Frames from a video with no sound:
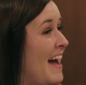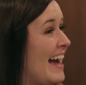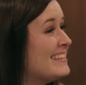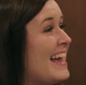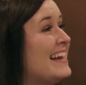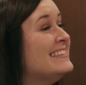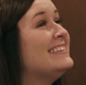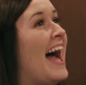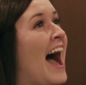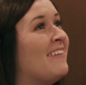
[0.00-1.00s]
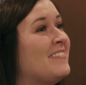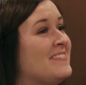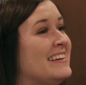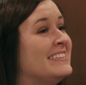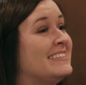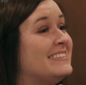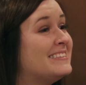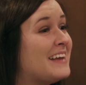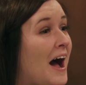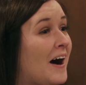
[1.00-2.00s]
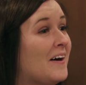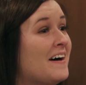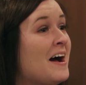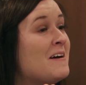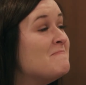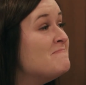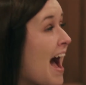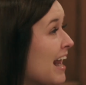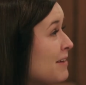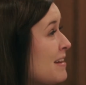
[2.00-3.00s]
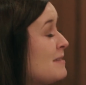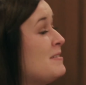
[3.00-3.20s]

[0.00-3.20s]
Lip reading: bags, and Dad would be so mad at me